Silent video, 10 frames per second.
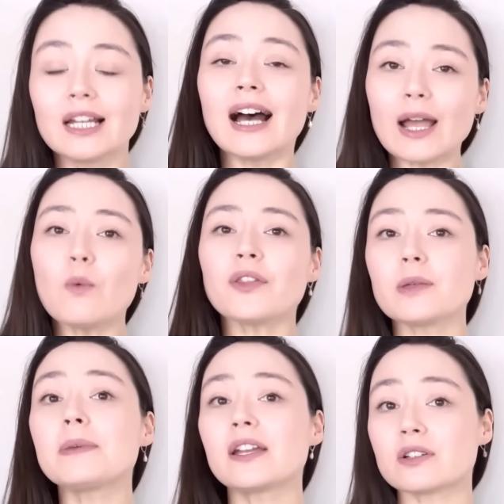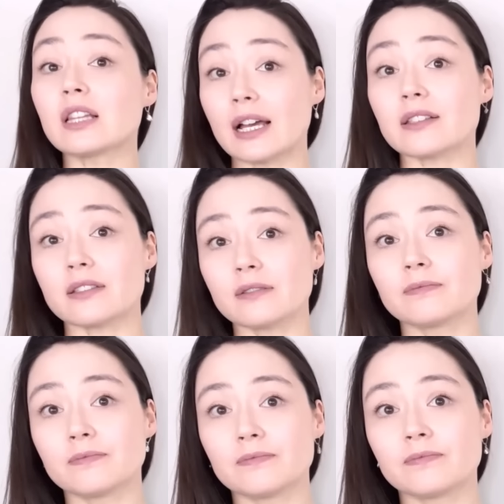I want the bigger slice.
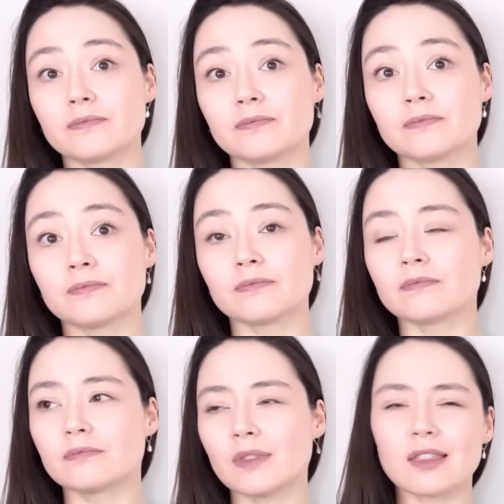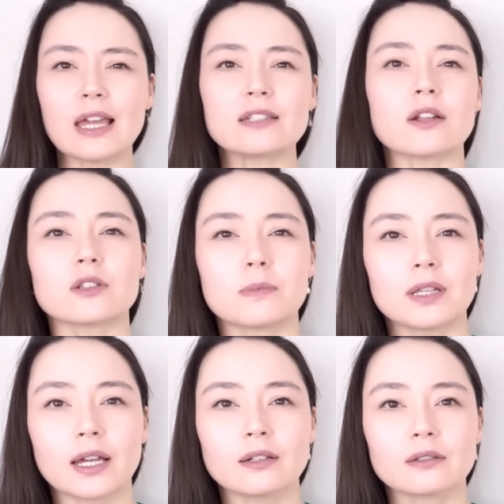That's not so
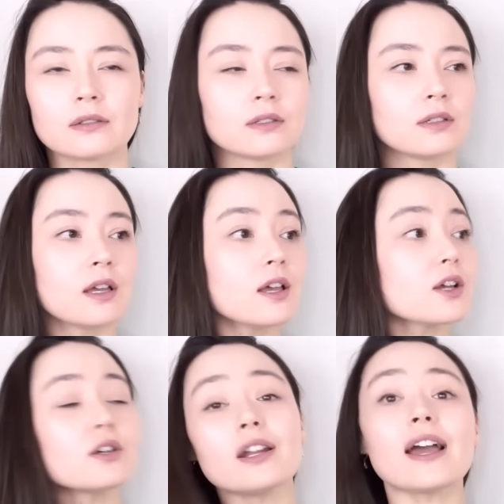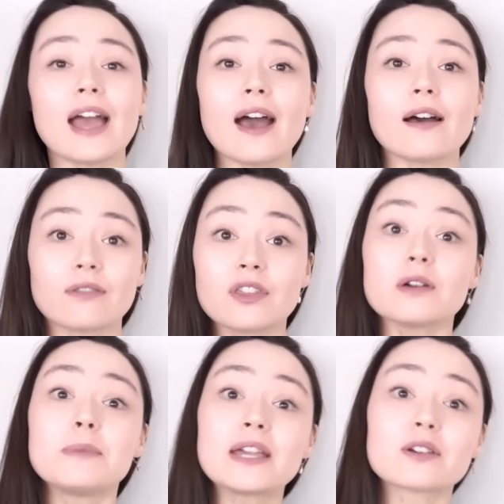polite. Could I have the
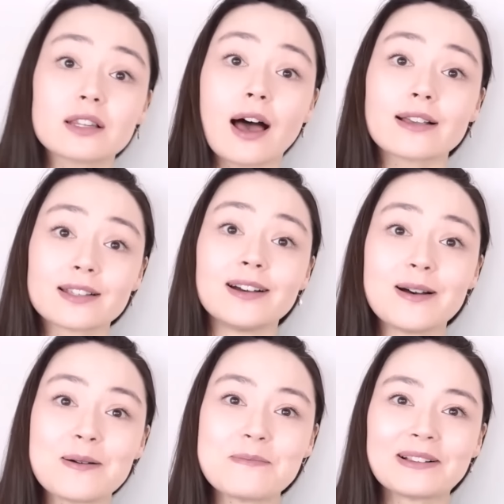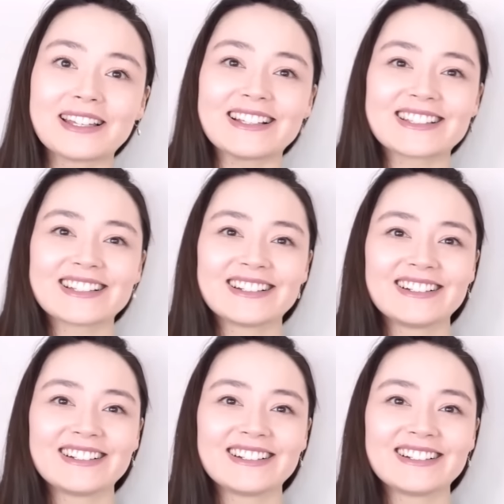bigger slice, please?